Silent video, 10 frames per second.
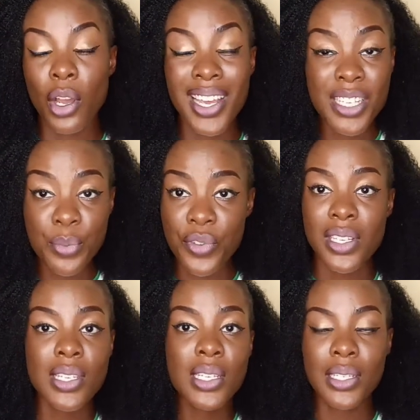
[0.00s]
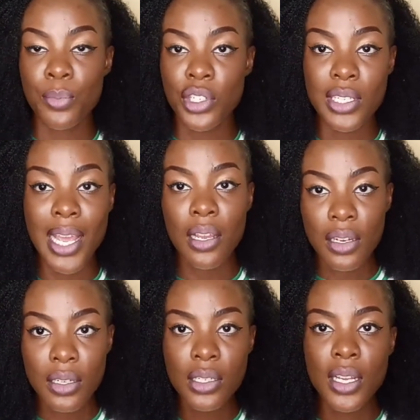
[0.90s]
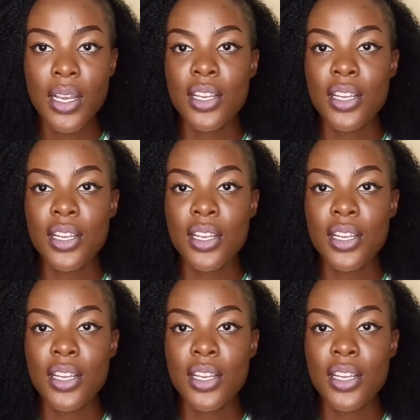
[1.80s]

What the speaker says: experiences as much as I could